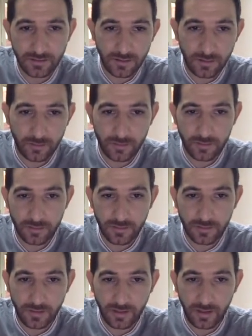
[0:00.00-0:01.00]
Now
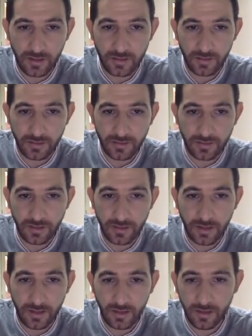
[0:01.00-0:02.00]

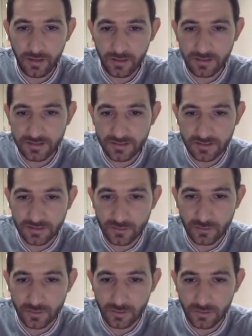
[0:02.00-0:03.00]
AA is this
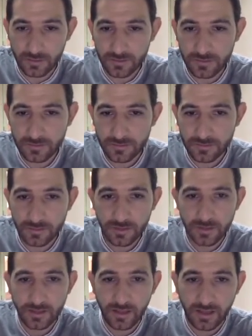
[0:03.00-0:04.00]
one,
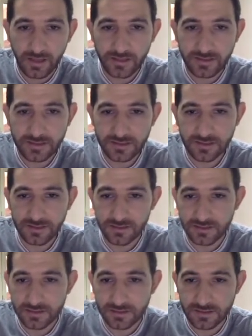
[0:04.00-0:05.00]
AC
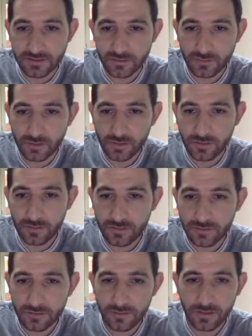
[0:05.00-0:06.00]
is this one,
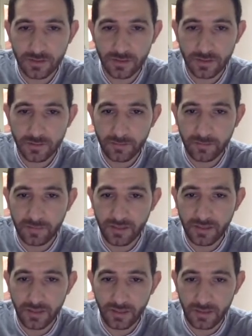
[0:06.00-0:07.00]

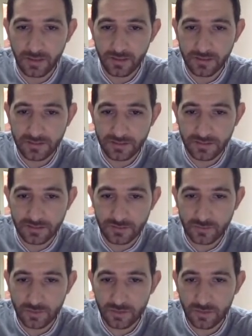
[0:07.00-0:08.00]
BA is this
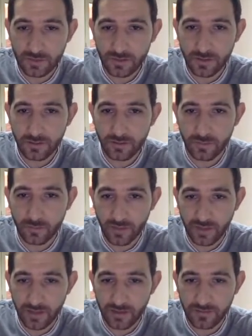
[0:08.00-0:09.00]
one, and then we
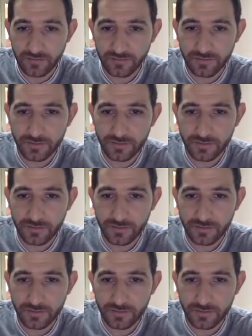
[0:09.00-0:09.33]
have